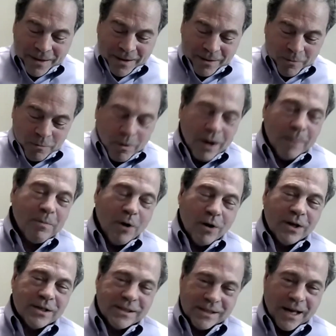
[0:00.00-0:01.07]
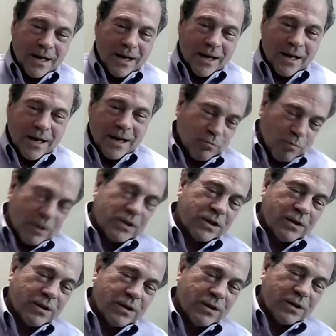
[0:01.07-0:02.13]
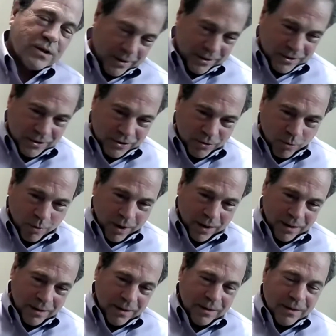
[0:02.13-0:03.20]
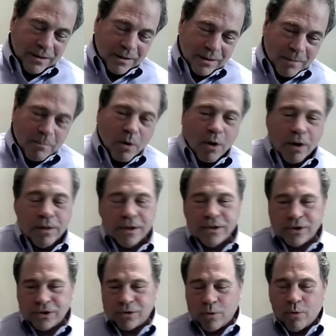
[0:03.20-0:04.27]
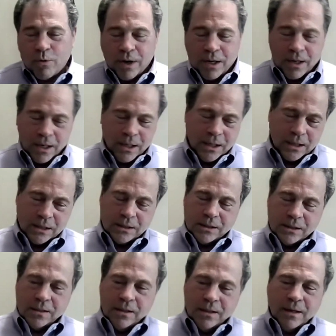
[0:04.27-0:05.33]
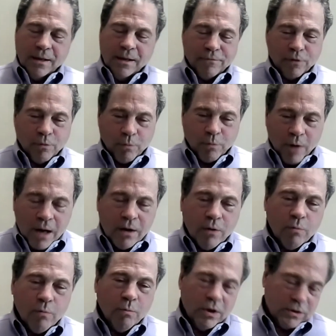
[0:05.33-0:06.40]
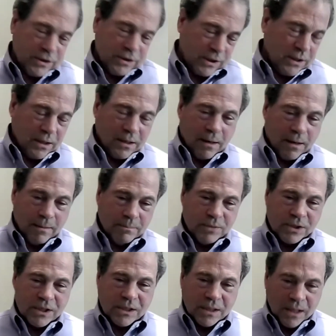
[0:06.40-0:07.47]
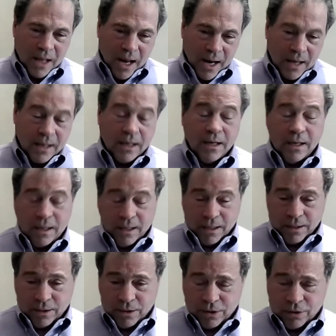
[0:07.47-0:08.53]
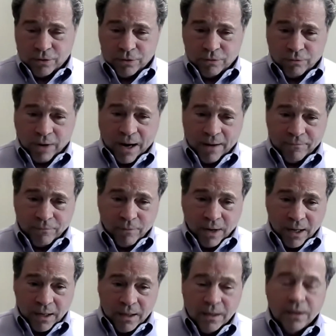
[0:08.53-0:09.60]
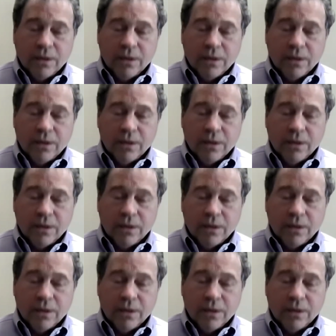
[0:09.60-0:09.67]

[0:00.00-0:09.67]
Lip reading: what I'm going to say is this. What's the moral of this story? The moral of the story is if Miranda Wilson comes sliding into your driveway,